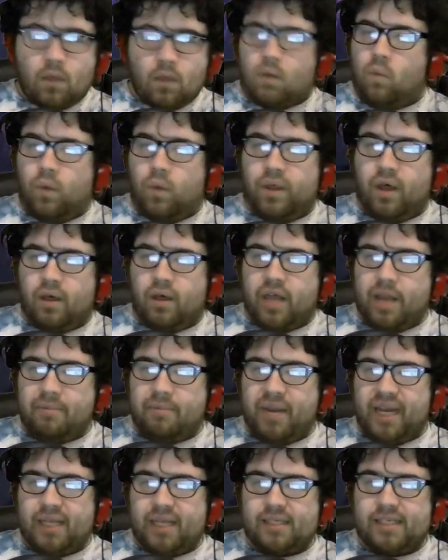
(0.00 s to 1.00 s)
With all that
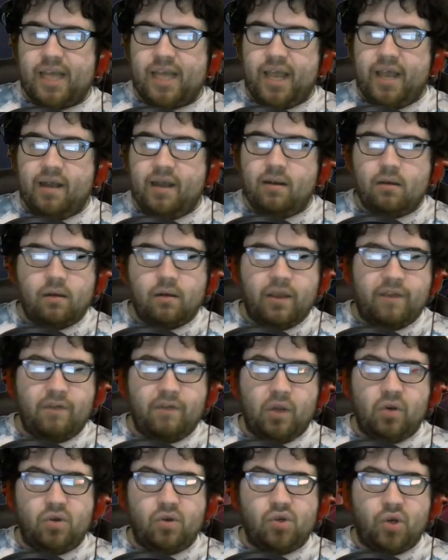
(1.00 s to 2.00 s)
being said, if
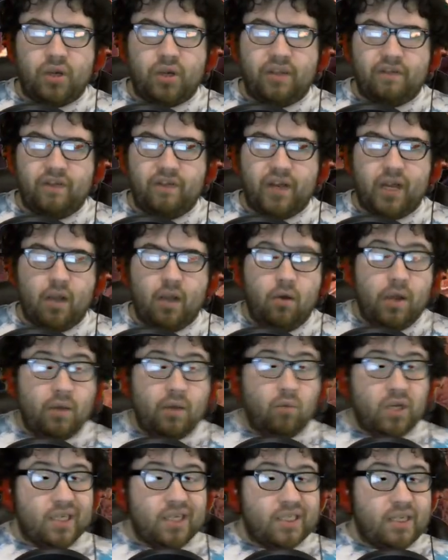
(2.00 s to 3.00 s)
you enjoyed the video
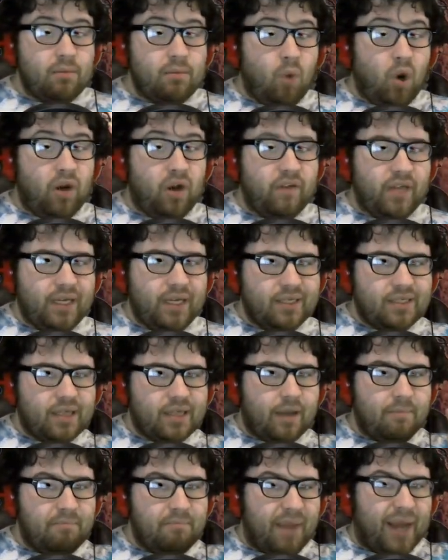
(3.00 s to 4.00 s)
and want to see more of this,
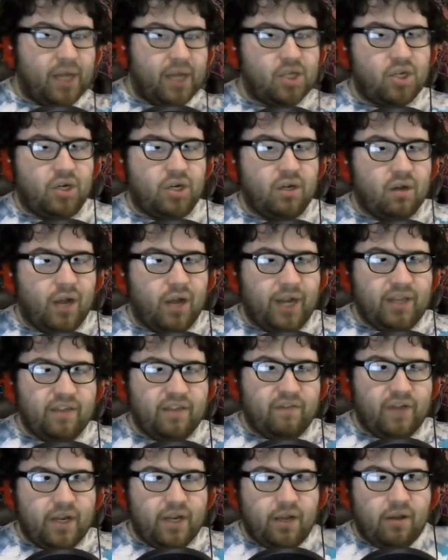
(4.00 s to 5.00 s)
make sure to like the
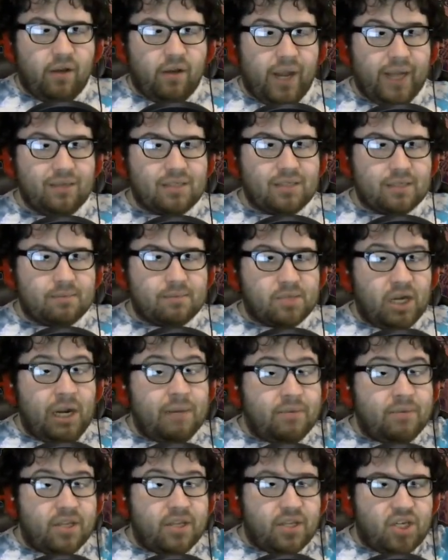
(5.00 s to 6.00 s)
video and
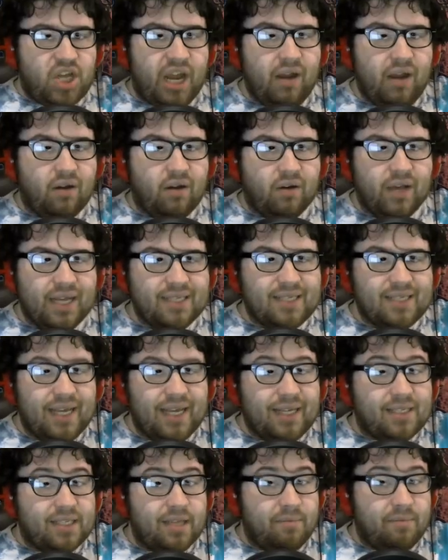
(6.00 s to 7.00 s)
subscribe to the channel, as
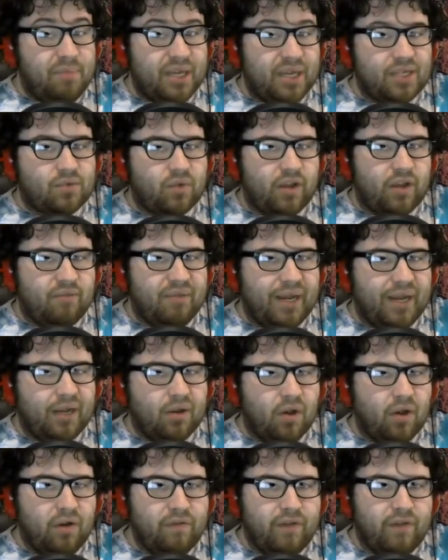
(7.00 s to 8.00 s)
that's the best way of being
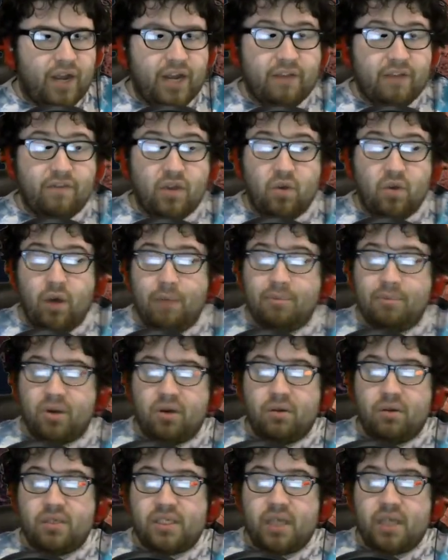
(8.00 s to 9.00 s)
notified of new
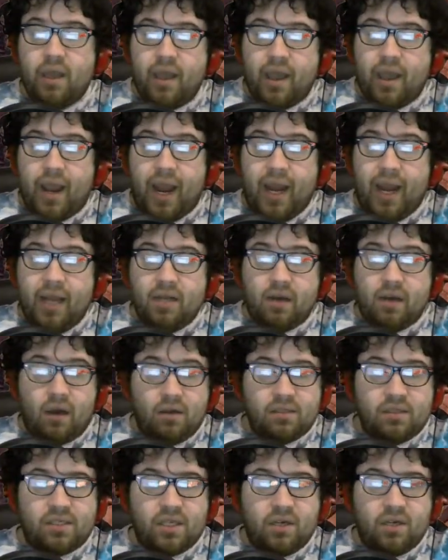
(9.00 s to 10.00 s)
uploads, and
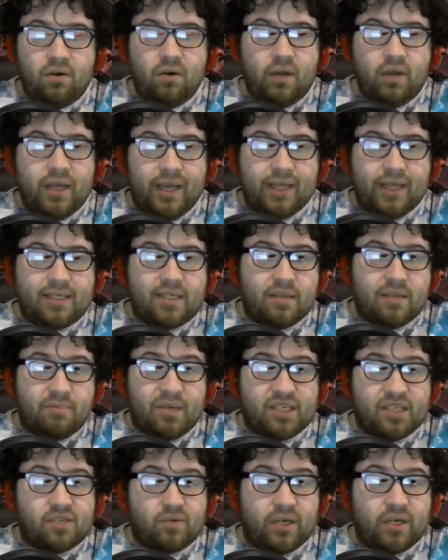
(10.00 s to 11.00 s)
also, it's the
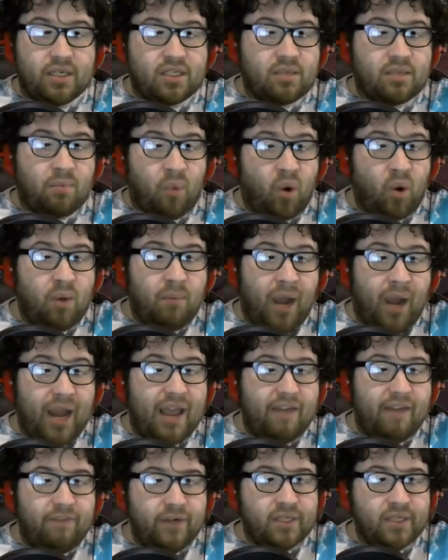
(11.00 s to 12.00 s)
best way to support my
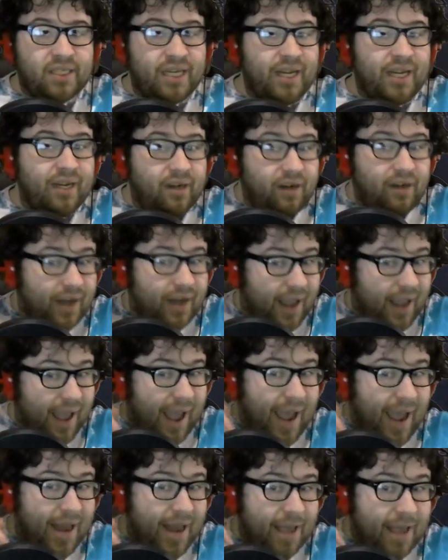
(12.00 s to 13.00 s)
efforts here
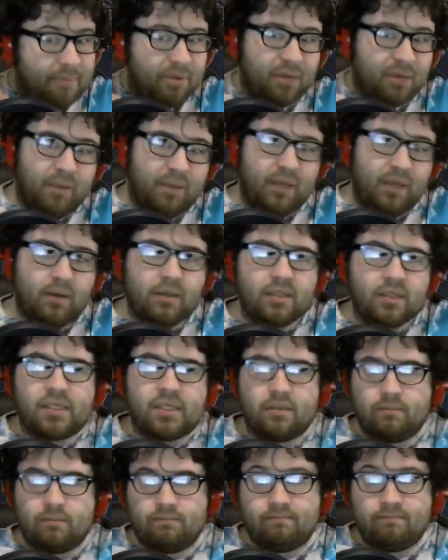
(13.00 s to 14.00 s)
at Epoch
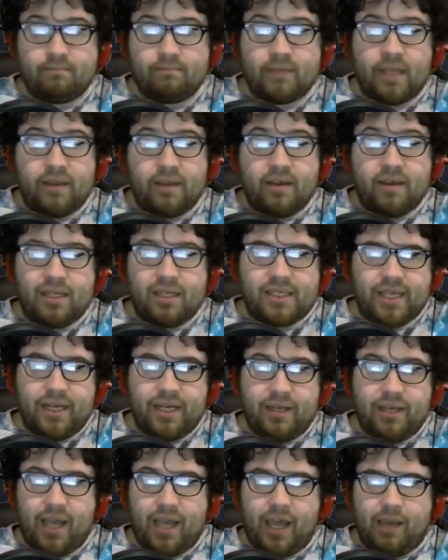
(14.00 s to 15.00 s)
Builds. Let's
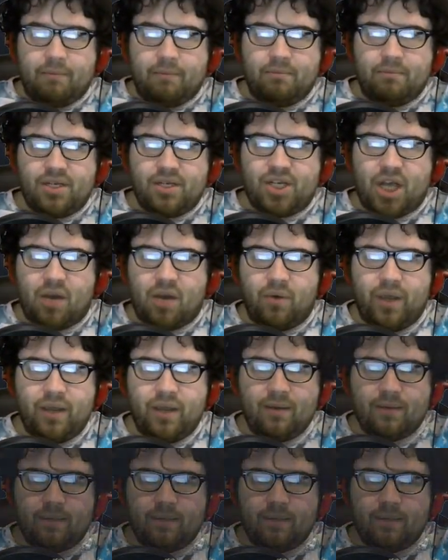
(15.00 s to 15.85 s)
get in game, shall we?